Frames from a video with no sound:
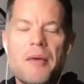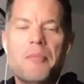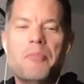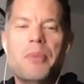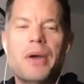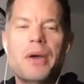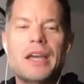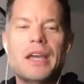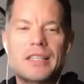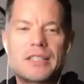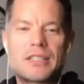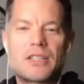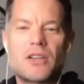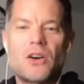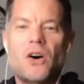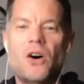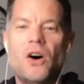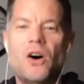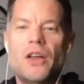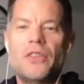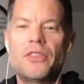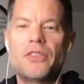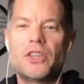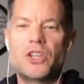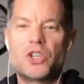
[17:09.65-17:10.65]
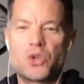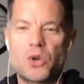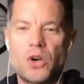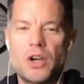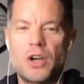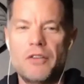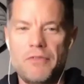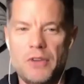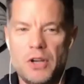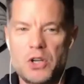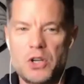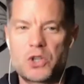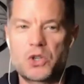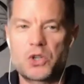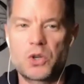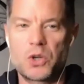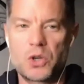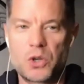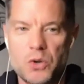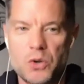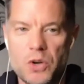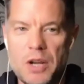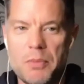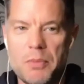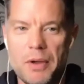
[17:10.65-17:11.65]
based on the joint venture
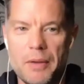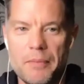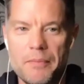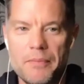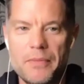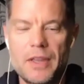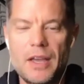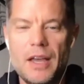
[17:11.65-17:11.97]
agreement.